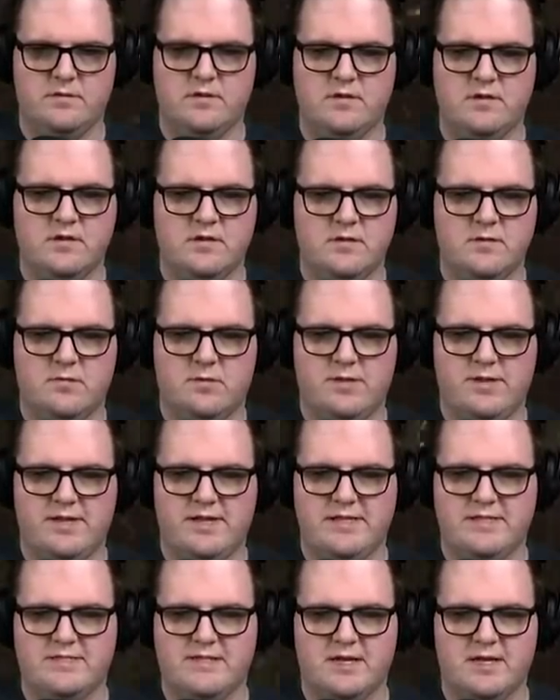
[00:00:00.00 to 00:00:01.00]
Well, then it's
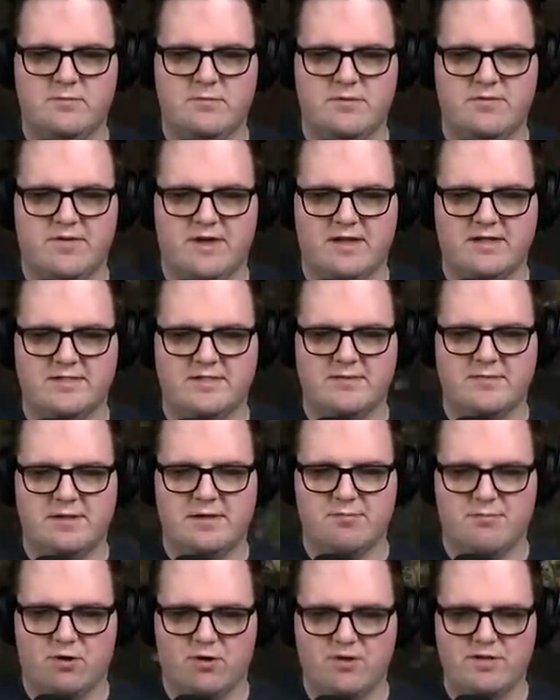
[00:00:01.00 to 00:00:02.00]
good we've got so many
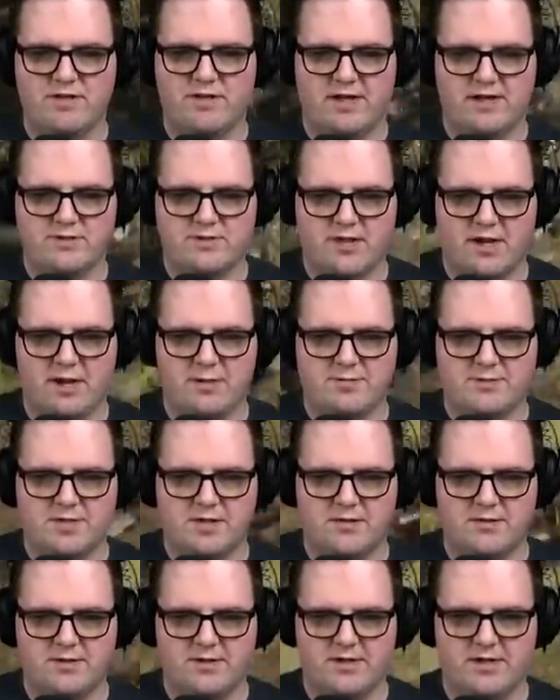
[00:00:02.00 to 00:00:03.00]
birthday traps going oh.
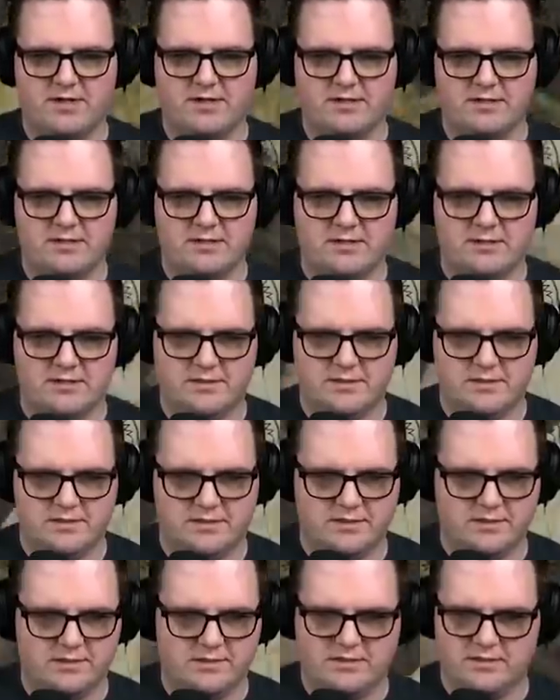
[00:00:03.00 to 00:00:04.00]
on. Yeah, yeah,
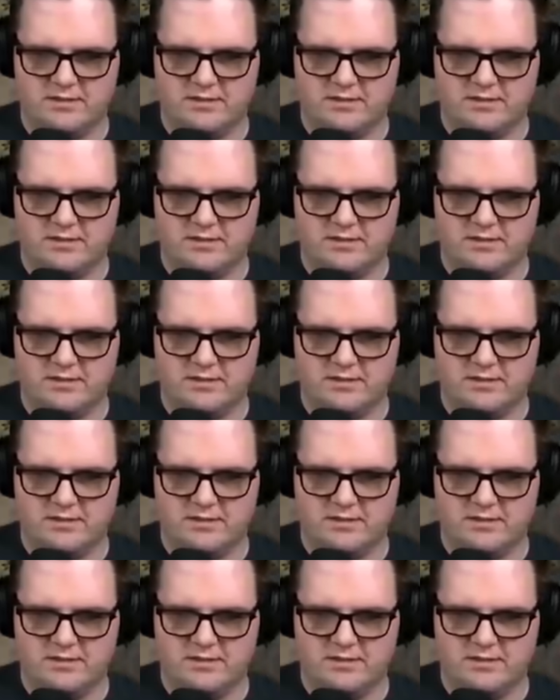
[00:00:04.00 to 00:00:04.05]
yeah.